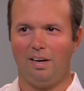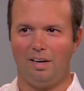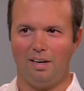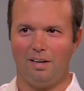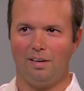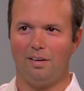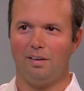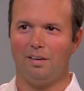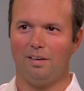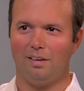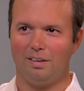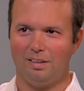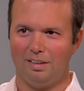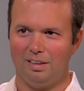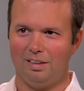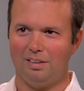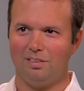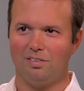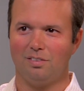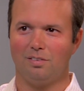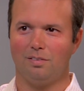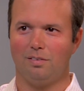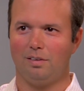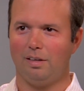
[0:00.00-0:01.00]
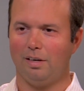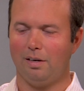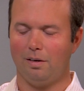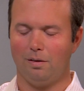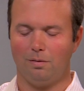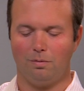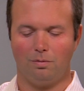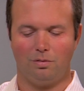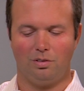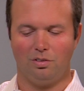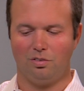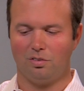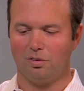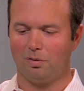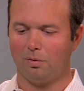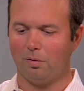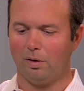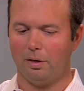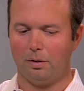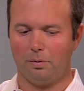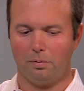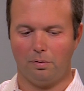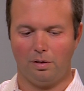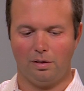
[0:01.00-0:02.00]
And he's, you know, just a
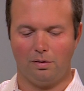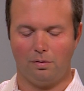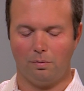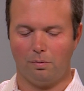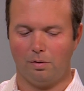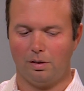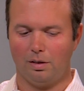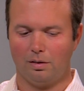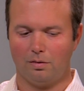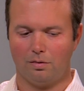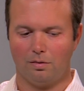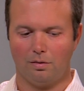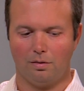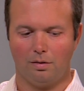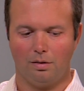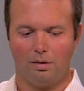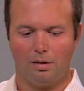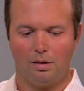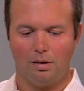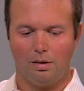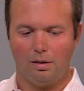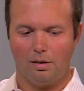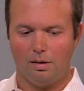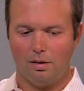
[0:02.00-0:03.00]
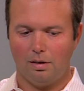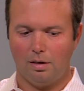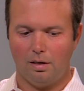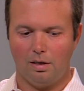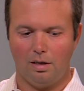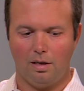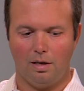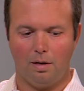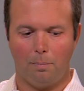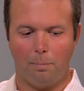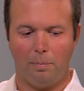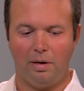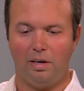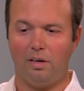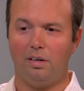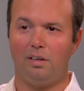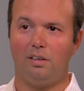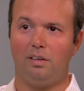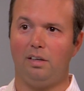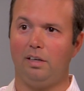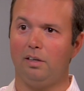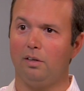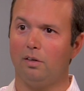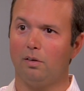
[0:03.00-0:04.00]
great, great director.
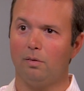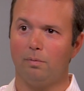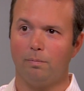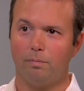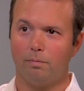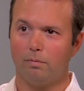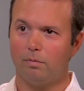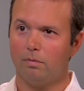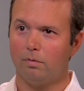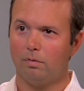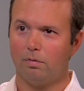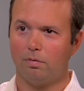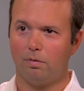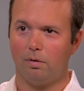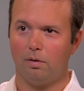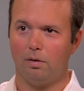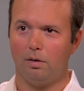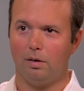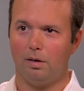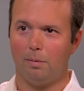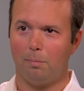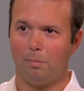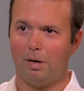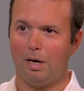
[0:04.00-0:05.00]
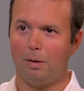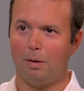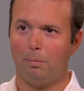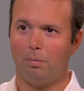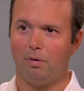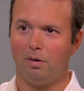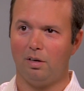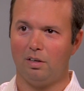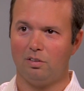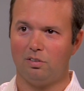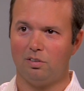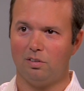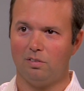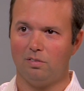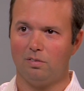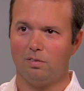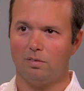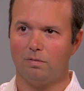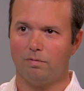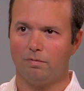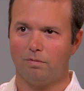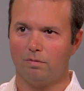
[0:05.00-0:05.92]
Marion Yeager for my productions.